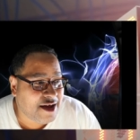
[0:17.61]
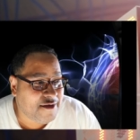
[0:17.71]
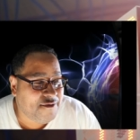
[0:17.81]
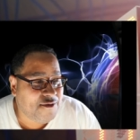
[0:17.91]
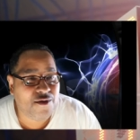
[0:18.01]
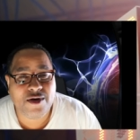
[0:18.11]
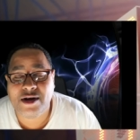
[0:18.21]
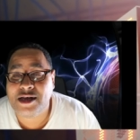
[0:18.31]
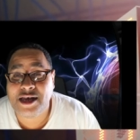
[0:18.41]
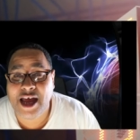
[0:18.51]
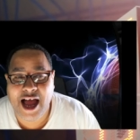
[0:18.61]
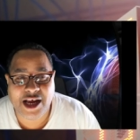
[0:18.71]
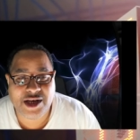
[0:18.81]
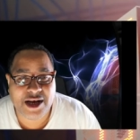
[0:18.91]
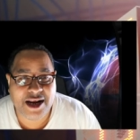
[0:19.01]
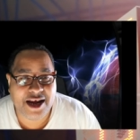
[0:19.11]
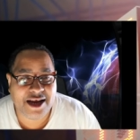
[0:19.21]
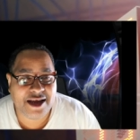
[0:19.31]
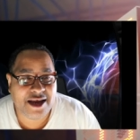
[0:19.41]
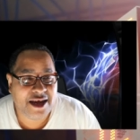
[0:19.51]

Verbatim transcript: afford to actually let